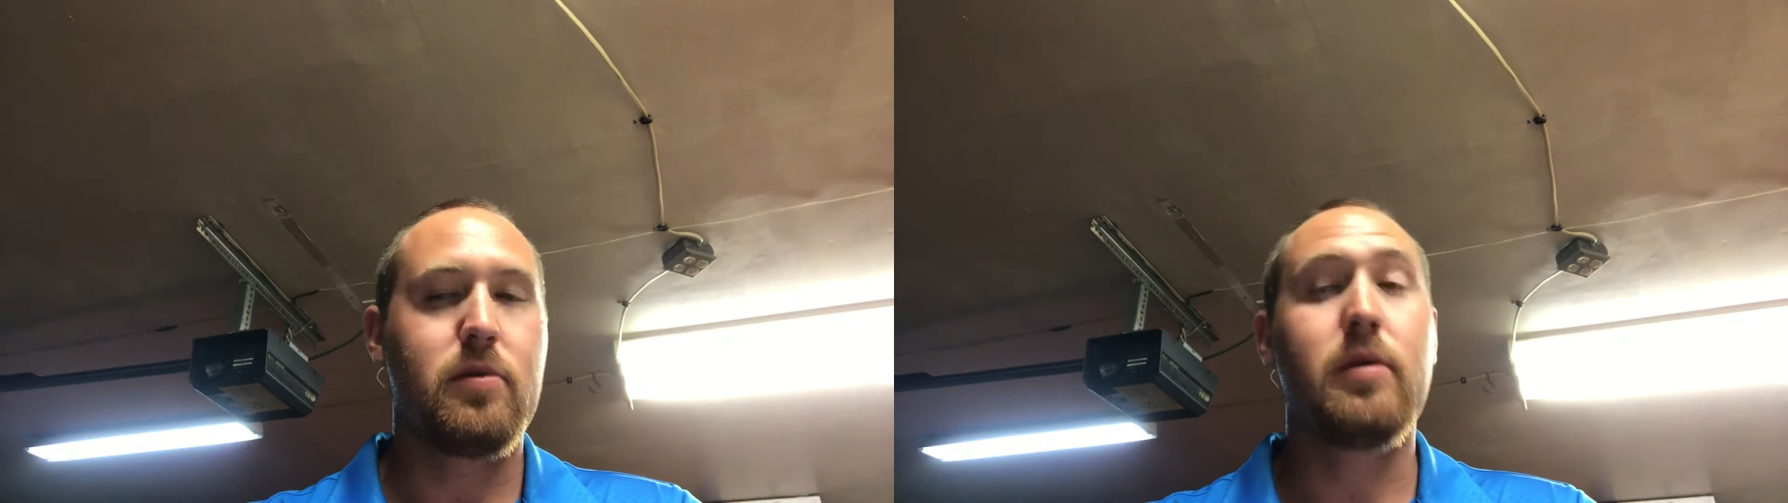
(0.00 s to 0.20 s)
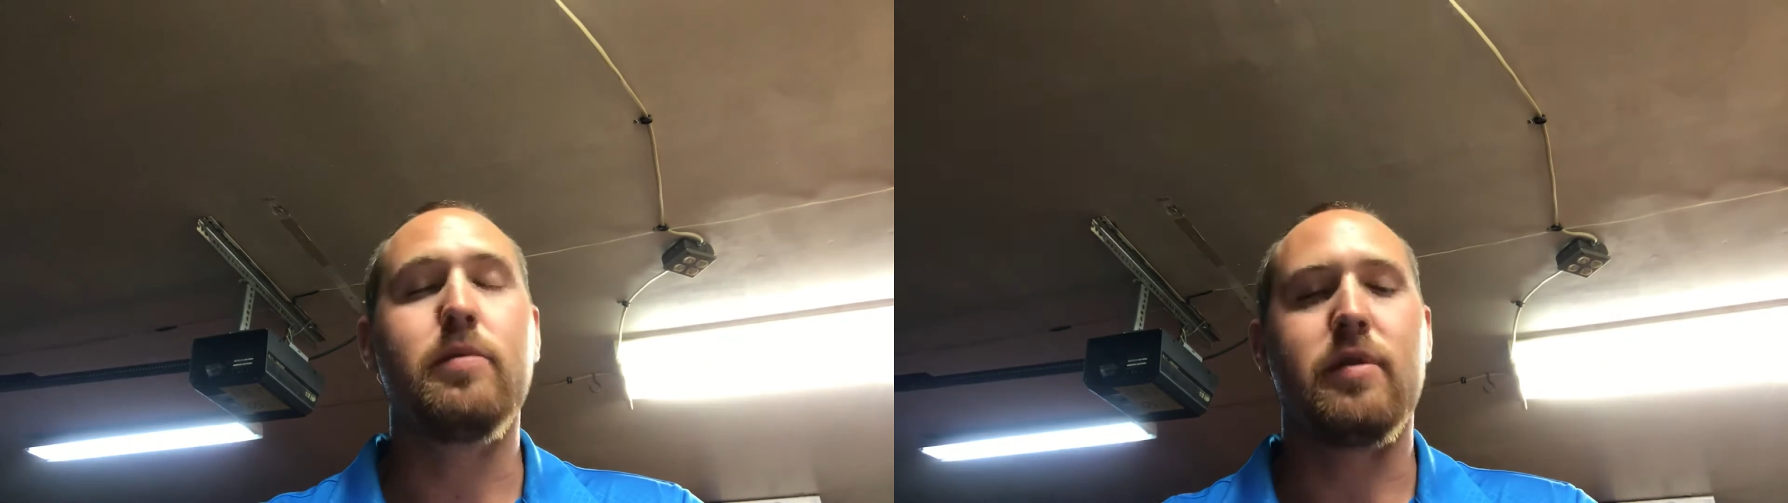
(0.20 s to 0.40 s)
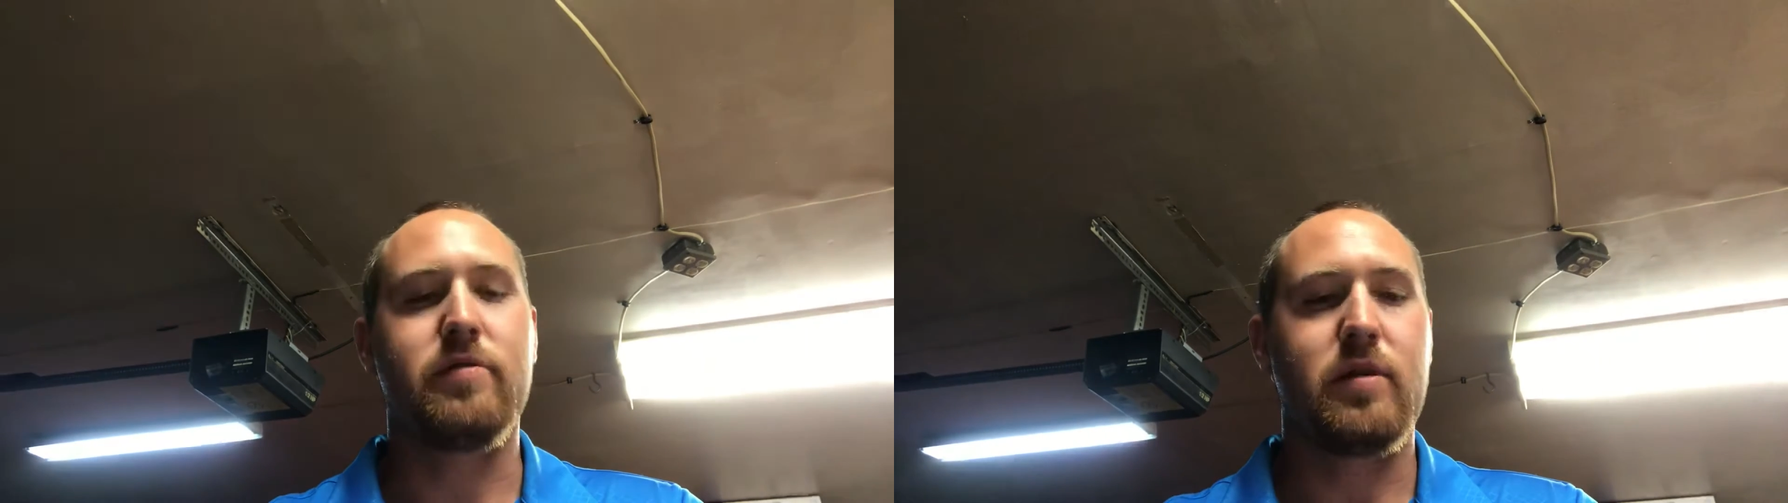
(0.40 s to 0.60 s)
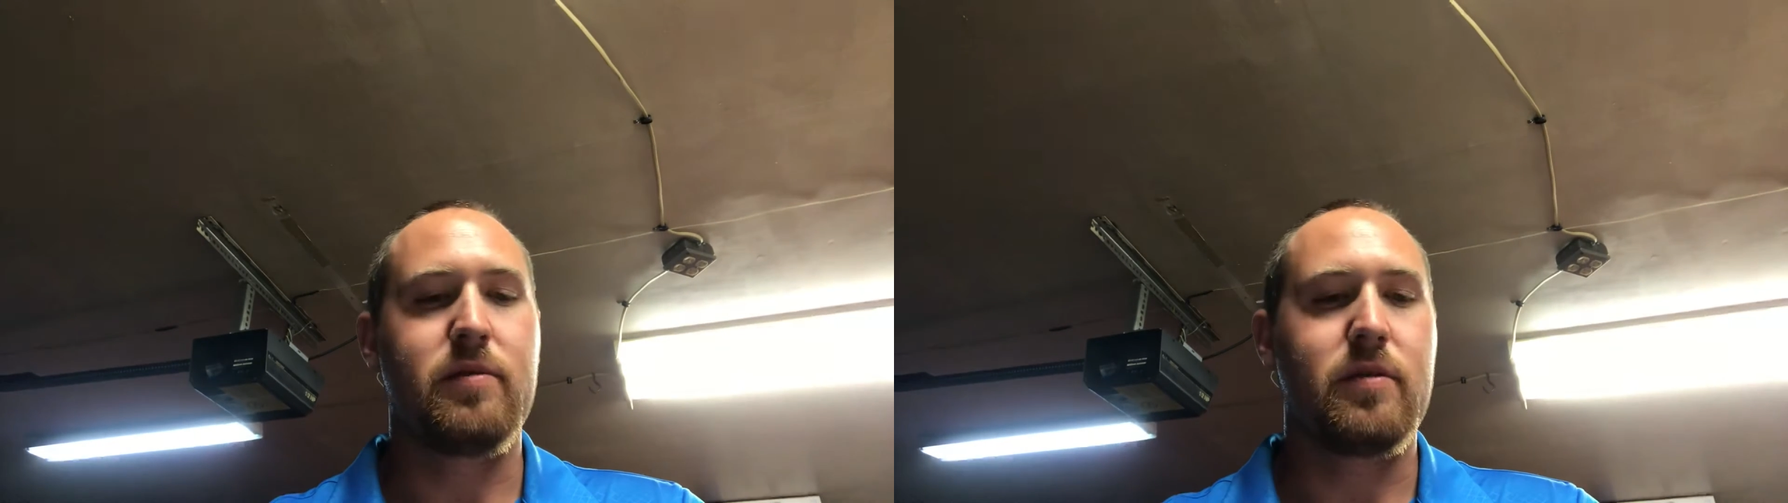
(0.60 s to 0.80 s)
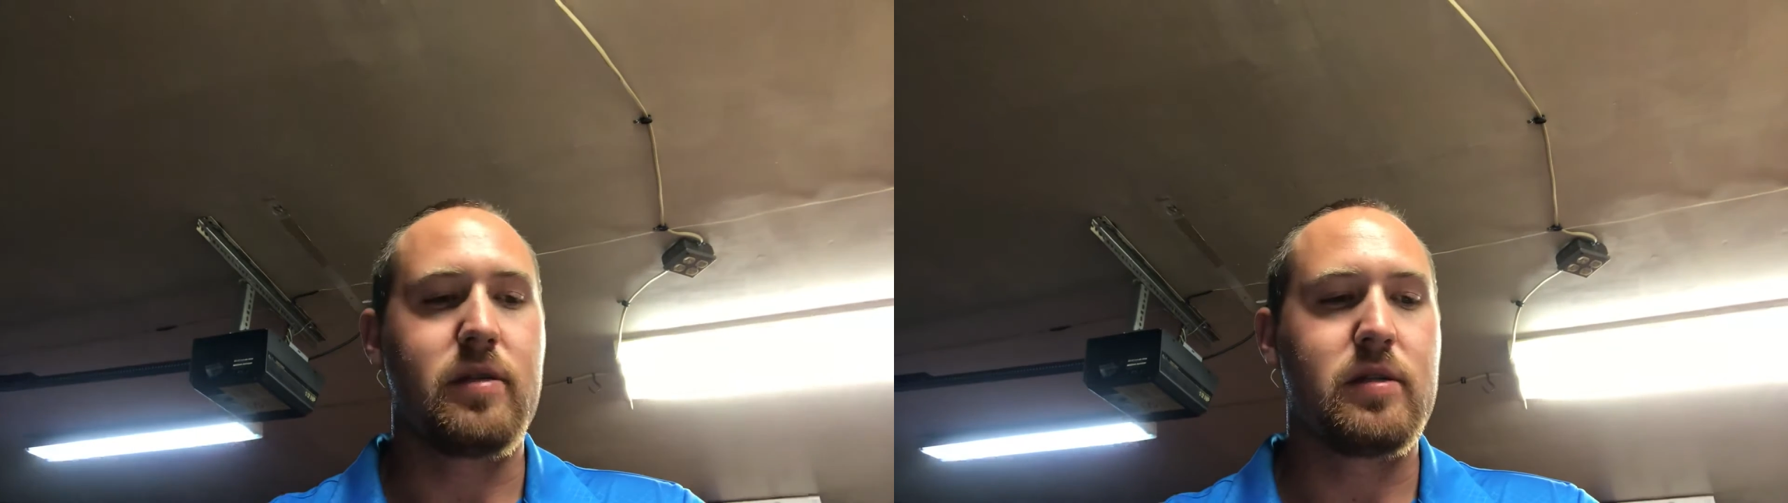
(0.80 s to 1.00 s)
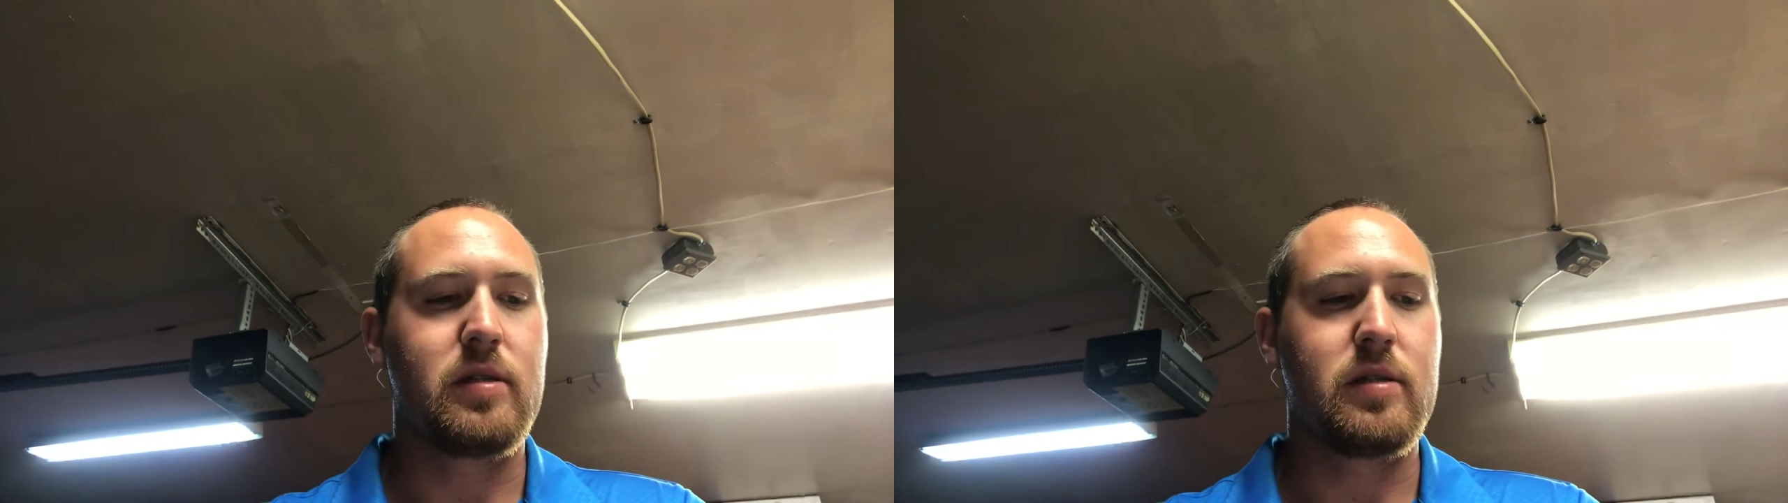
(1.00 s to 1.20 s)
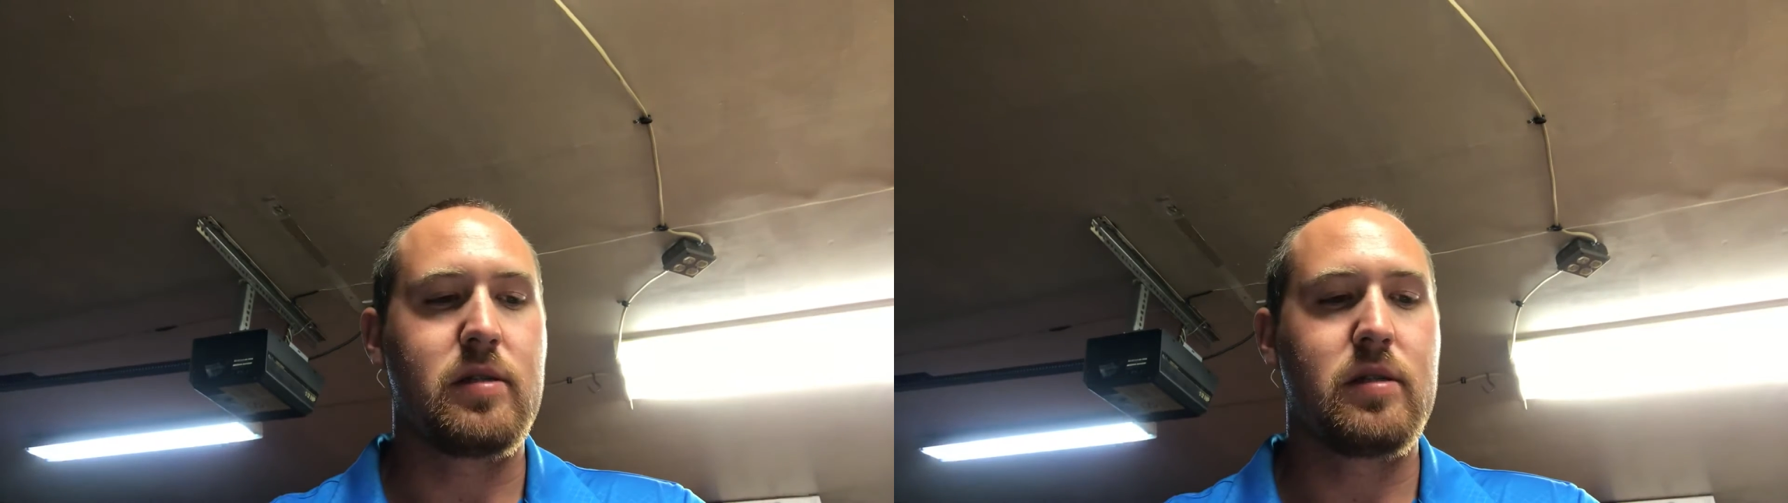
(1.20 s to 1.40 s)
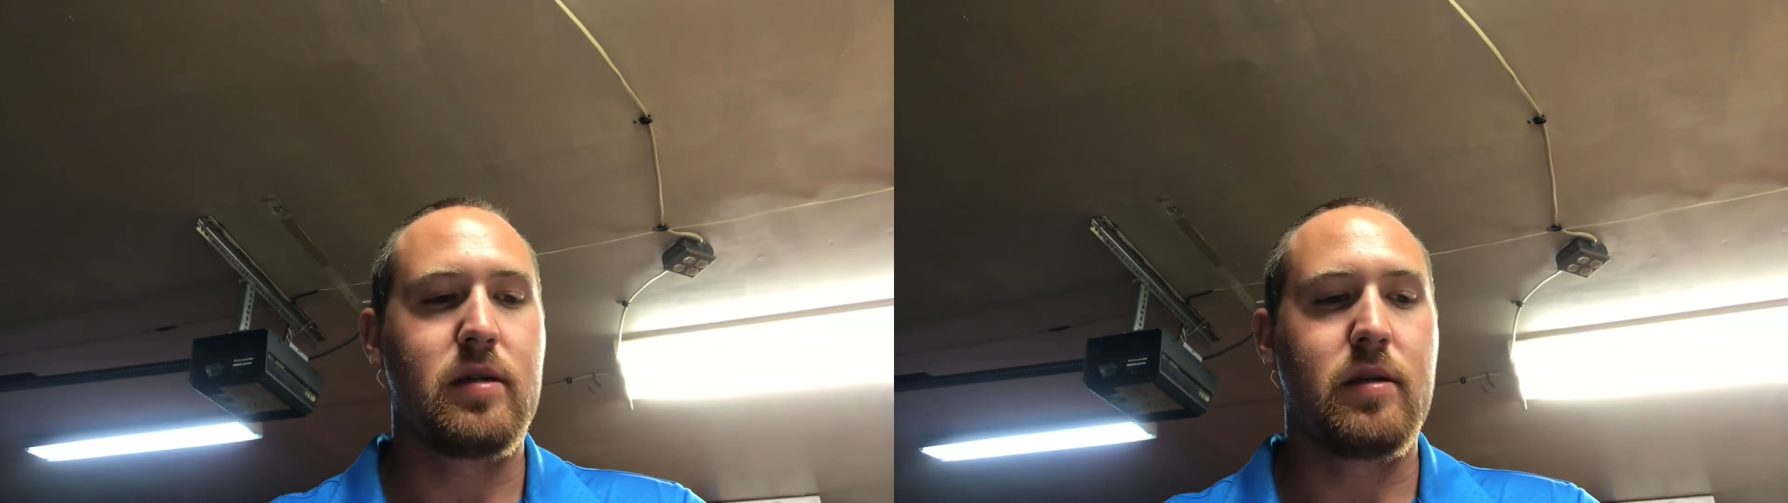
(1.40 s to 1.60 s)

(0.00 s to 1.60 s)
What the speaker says: 3.5 degrees is